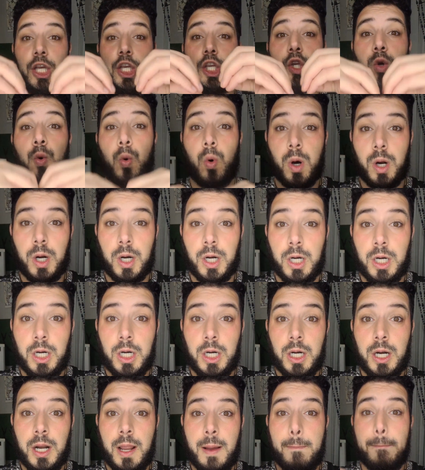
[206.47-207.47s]
your
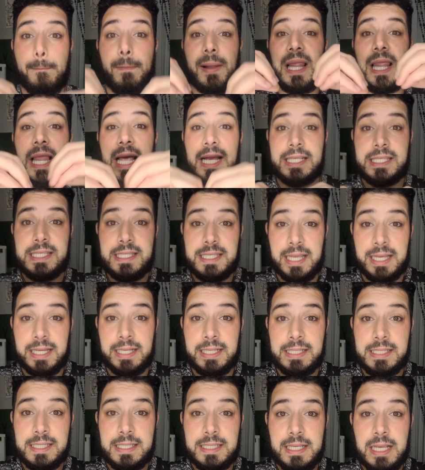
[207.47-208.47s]

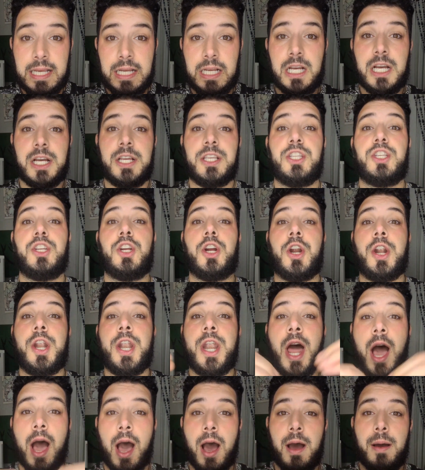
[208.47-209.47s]
blessings because you're
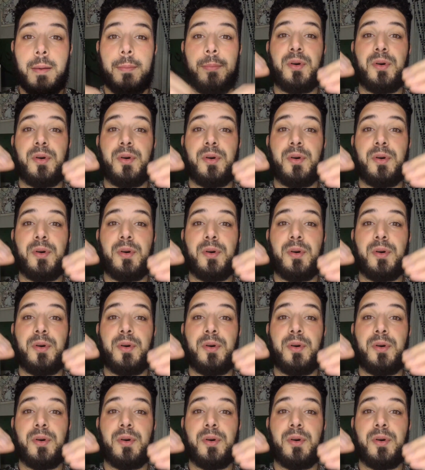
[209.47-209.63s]
not